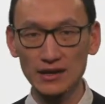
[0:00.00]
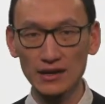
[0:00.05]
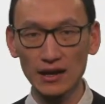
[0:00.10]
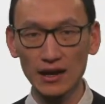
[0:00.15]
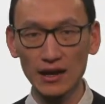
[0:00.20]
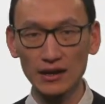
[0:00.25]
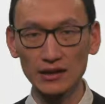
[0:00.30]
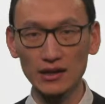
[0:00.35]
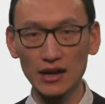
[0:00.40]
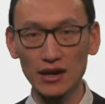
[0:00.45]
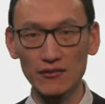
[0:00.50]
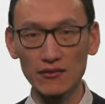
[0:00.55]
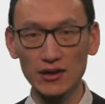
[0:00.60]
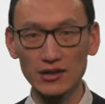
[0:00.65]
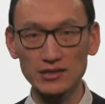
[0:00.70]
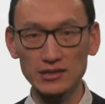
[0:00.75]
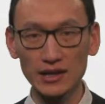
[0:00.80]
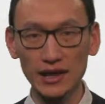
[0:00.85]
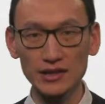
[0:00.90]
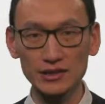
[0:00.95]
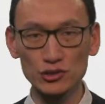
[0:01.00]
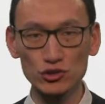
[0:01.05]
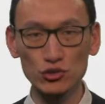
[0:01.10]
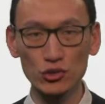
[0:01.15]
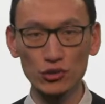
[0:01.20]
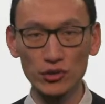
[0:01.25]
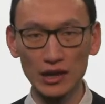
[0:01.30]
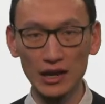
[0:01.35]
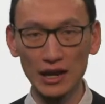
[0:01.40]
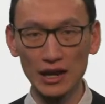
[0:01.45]
and converts it
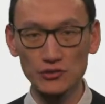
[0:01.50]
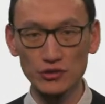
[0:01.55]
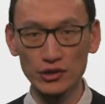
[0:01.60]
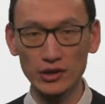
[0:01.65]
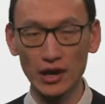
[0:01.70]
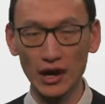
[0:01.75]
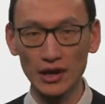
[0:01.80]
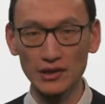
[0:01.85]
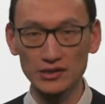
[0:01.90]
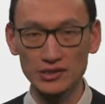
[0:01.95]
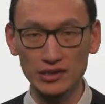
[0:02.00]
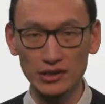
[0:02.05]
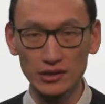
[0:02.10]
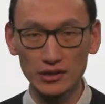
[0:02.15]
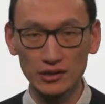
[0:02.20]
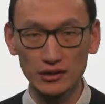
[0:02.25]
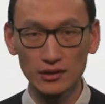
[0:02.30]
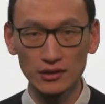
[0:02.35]
to electrical energy.